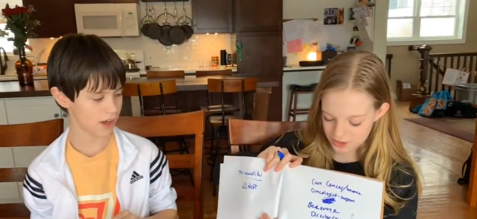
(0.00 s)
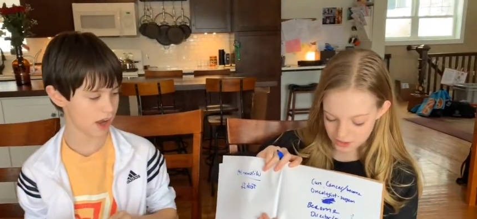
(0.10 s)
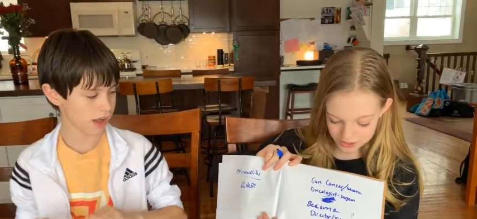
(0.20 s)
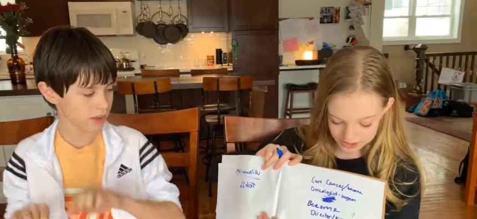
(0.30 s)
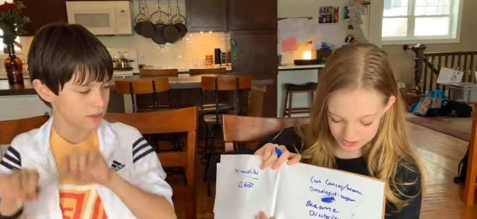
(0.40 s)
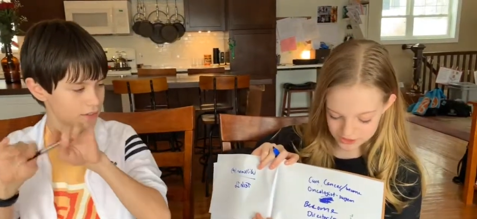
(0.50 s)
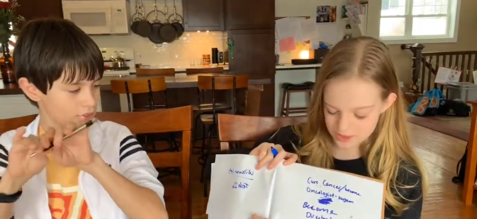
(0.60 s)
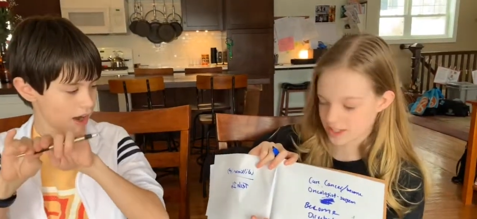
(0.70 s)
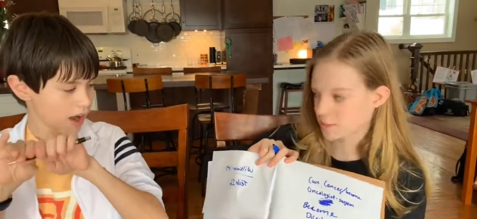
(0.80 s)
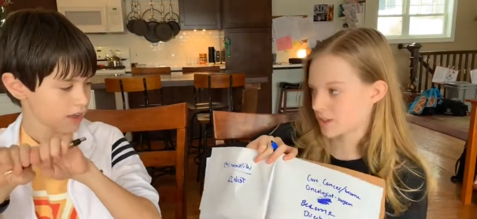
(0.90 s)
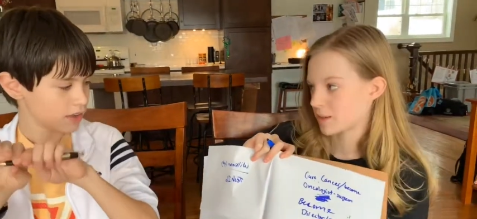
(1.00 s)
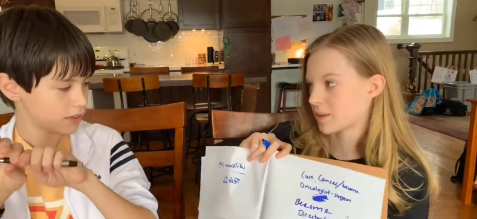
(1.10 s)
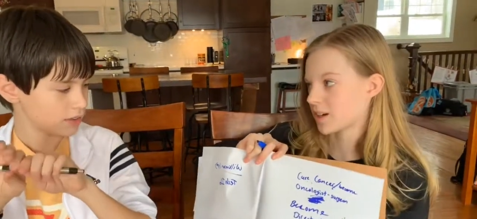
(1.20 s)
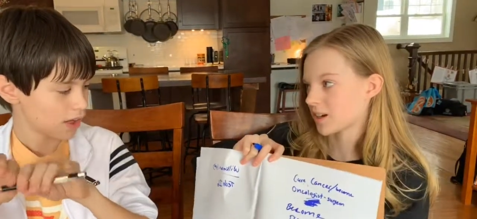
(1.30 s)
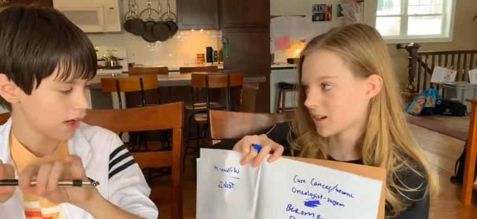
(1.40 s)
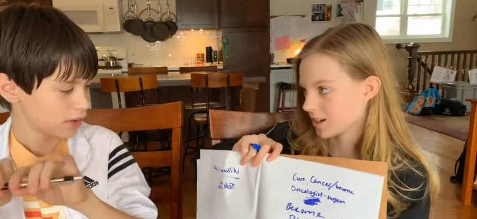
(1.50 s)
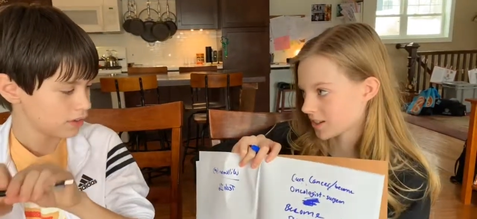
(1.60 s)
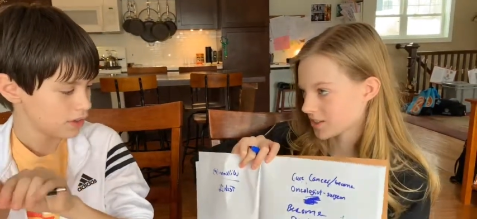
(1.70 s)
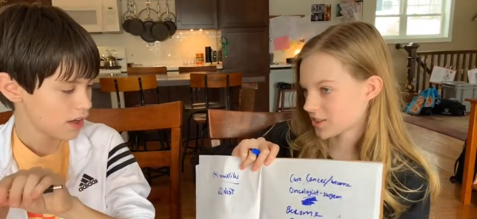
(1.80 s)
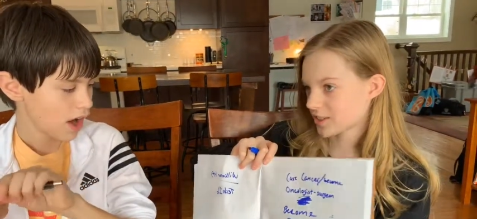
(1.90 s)
Speaker 1: cure cancer slash become an
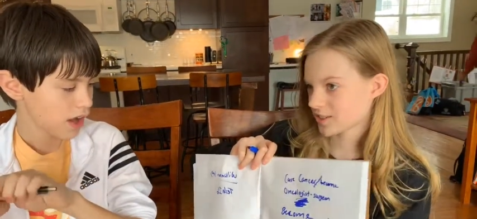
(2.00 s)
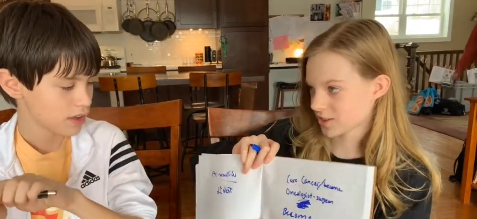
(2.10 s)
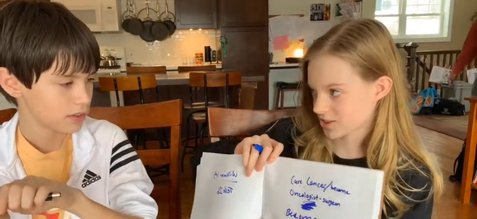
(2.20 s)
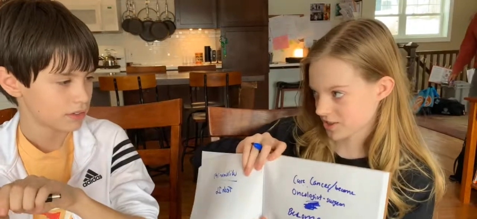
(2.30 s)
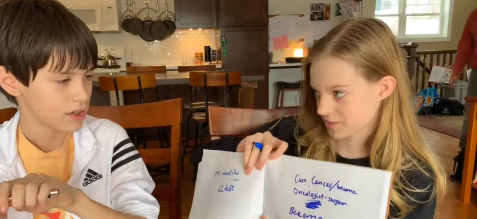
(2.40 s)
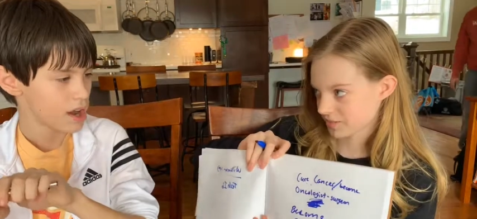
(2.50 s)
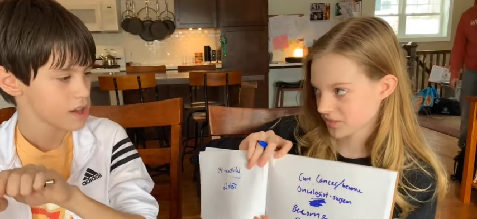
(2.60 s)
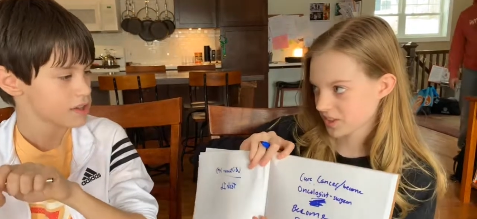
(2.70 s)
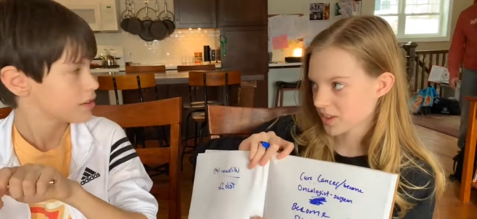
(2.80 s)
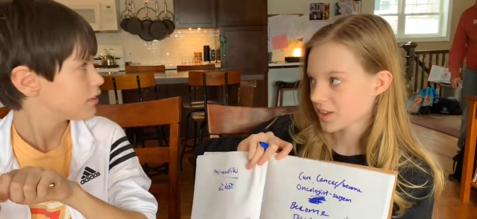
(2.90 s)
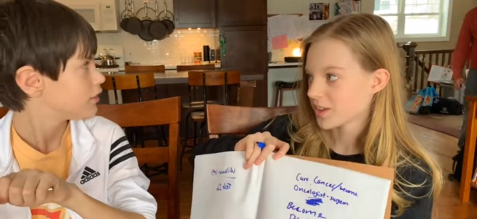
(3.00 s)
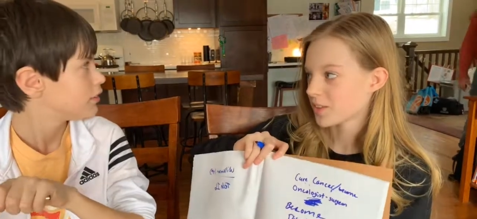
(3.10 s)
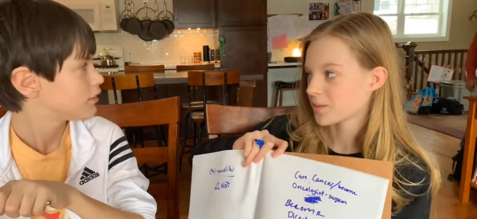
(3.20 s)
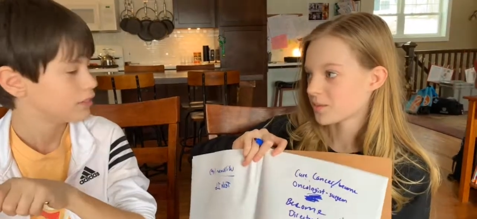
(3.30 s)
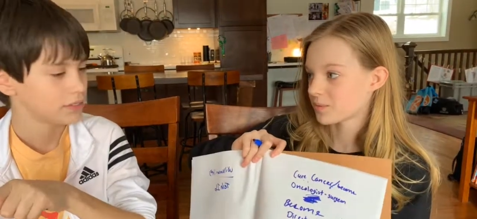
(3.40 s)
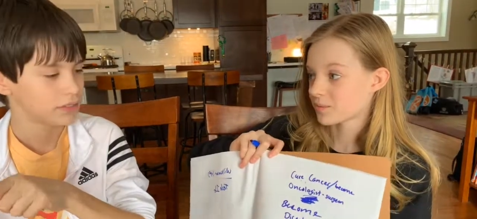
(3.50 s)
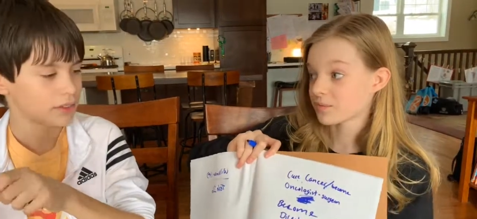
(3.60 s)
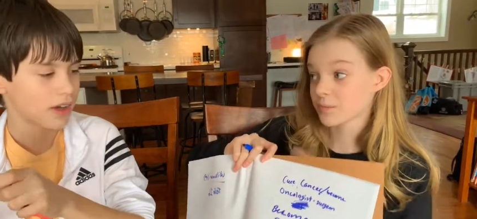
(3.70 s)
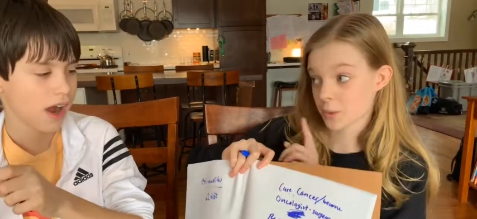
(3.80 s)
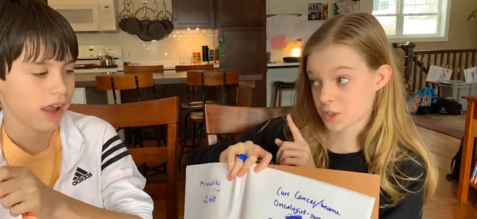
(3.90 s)
oncology surgeon. Oh
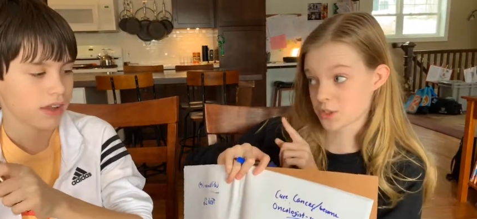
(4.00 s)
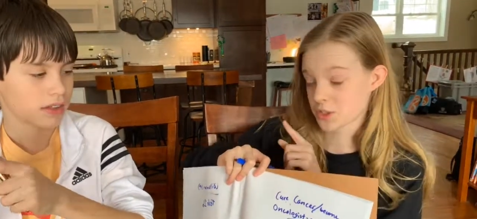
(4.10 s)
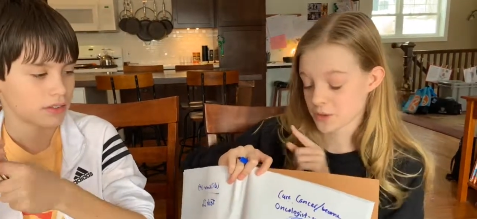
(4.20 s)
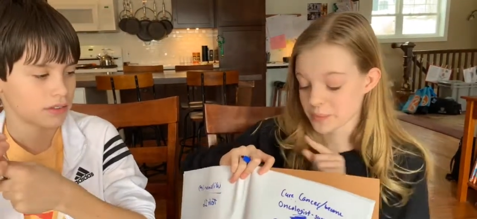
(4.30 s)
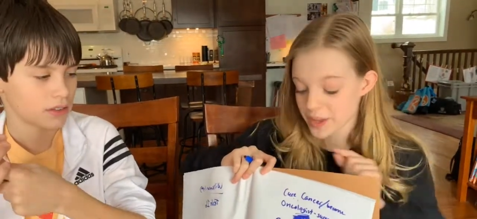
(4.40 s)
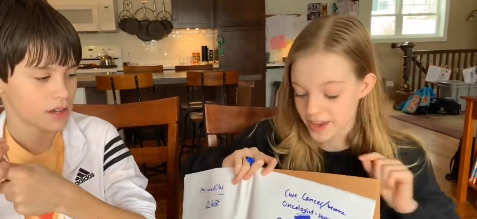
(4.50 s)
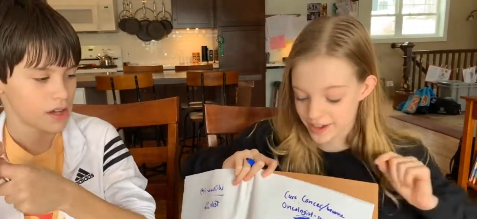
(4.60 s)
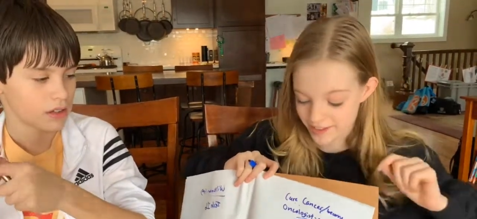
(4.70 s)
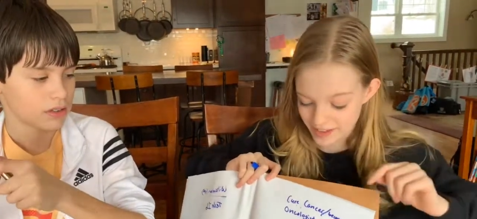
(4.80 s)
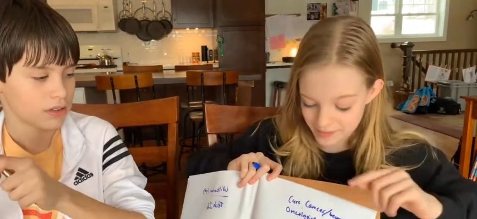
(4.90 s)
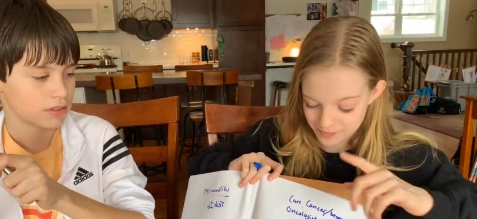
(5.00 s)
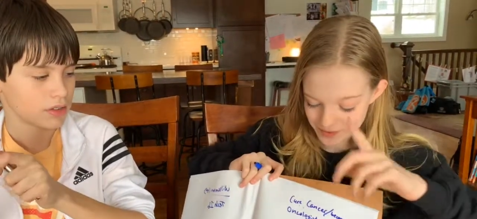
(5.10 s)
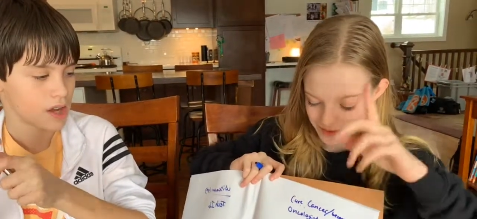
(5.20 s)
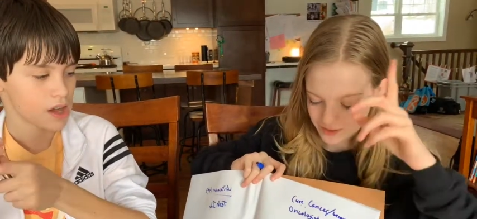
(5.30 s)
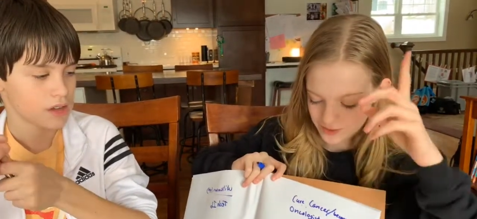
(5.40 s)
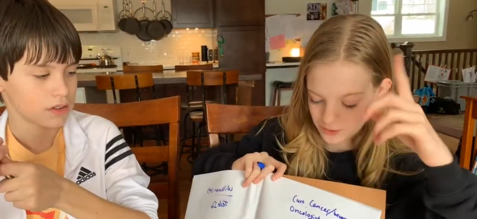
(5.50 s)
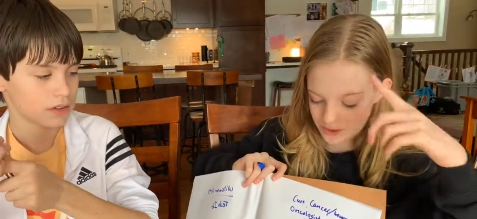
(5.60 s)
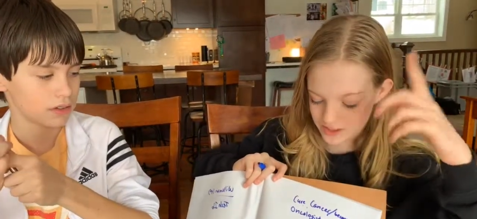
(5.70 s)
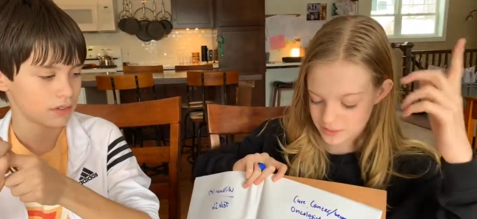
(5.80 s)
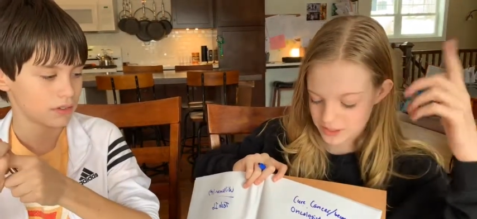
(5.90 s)
yeah, which is true. And then
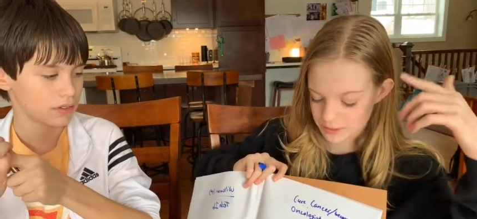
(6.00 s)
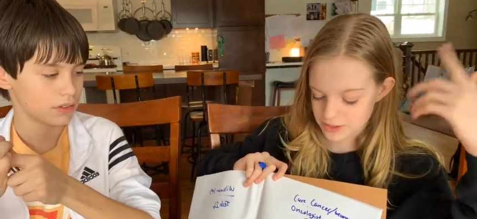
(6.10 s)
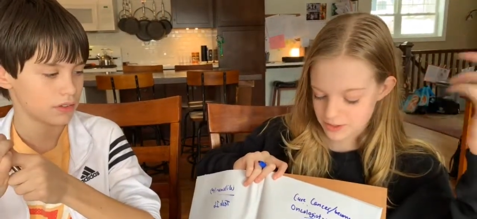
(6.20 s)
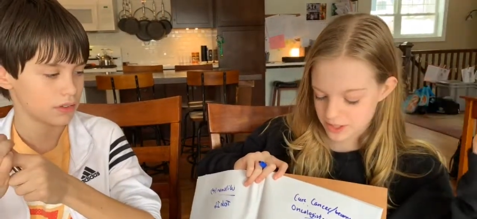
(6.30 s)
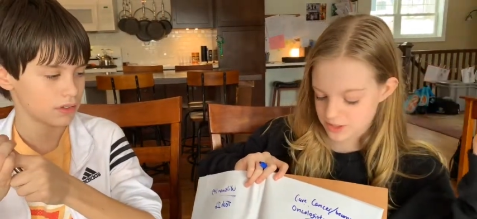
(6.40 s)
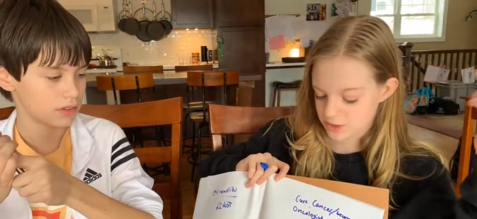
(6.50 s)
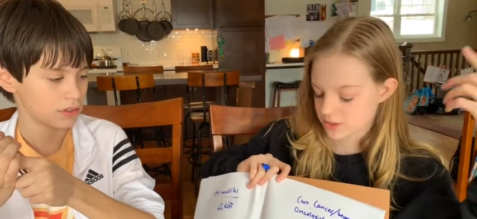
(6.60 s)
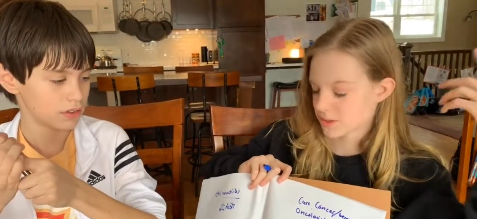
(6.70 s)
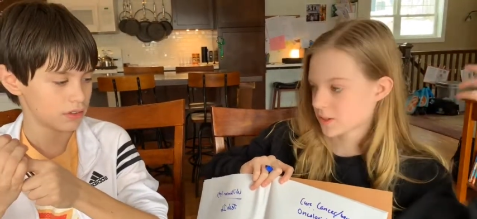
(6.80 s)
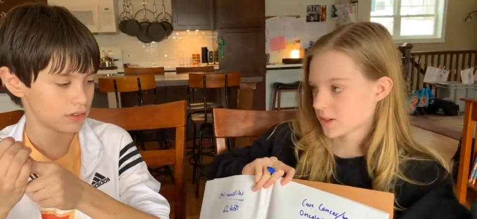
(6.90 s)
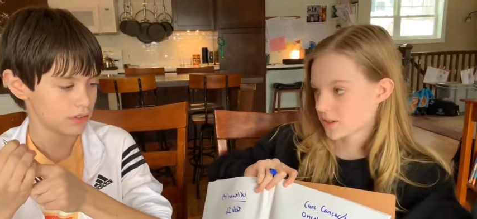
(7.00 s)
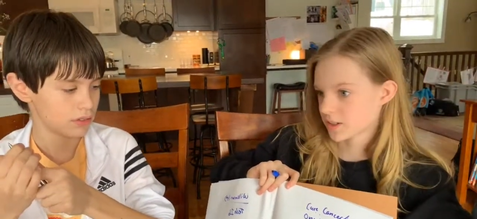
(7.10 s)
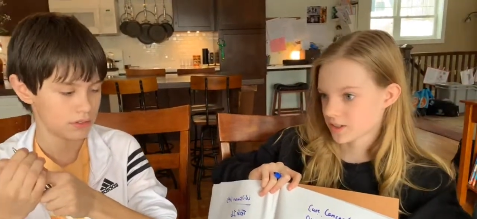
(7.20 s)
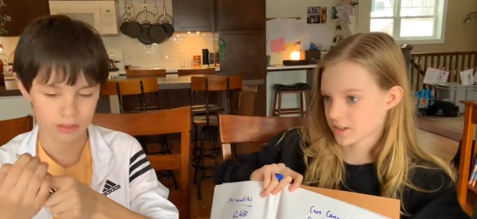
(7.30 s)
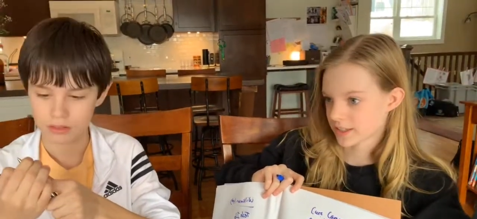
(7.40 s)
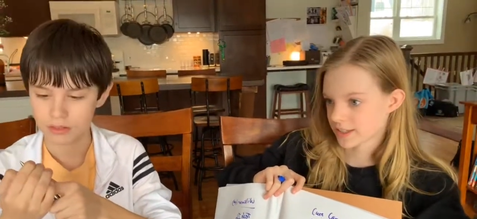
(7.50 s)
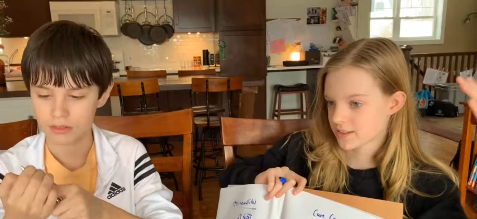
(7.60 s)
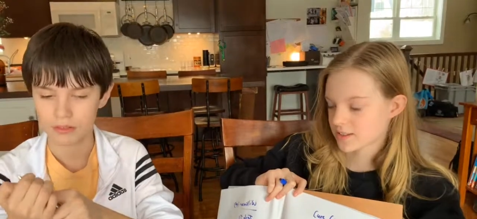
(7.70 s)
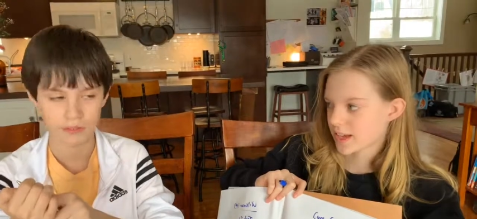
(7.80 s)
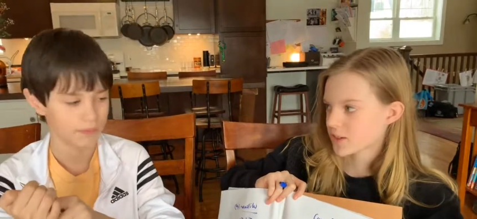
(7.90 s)
you wanted to become a director or like
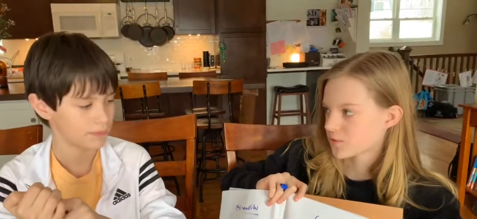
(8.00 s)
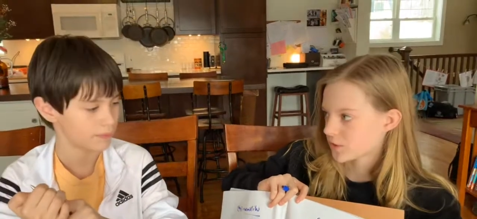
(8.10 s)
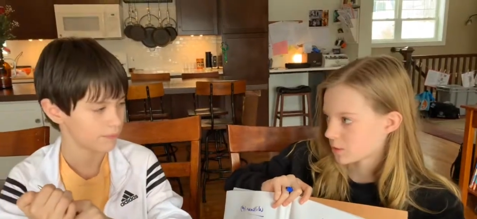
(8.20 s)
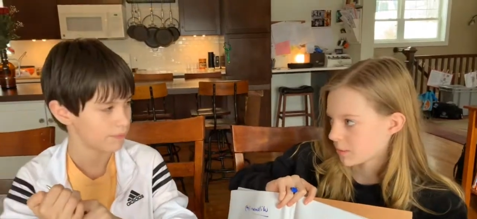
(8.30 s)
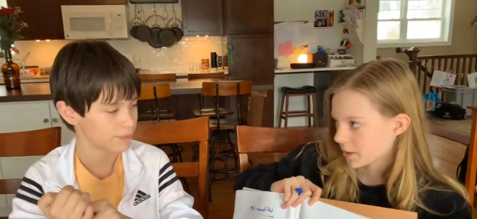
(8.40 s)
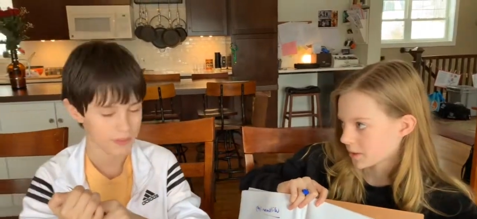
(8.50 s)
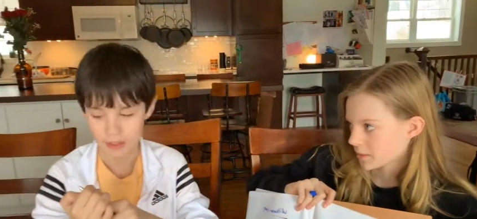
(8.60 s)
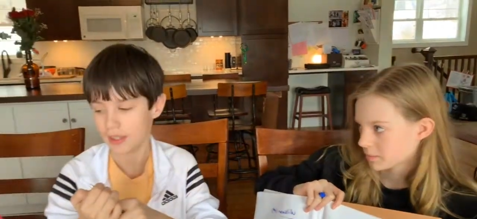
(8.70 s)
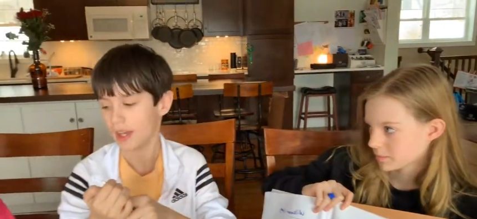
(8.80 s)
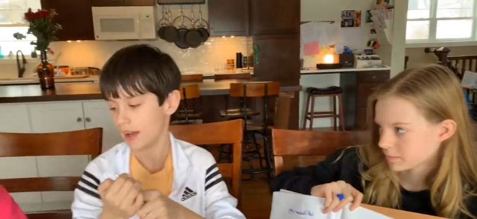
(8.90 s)
mm -hmm. slash filmmaker. Yeah.